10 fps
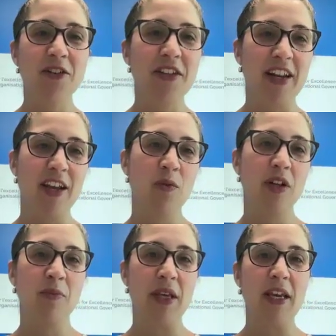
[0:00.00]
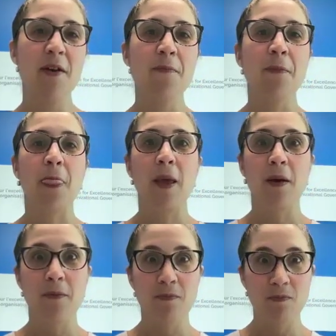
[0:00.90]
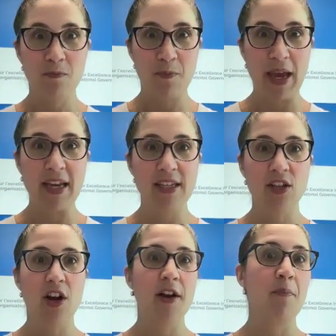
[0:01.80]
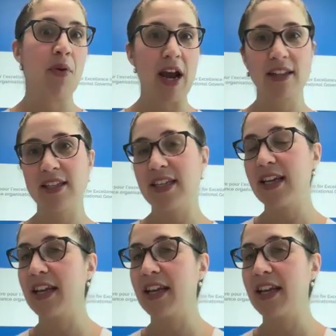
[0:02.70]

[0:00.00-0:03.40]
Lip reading: today will be based on practicing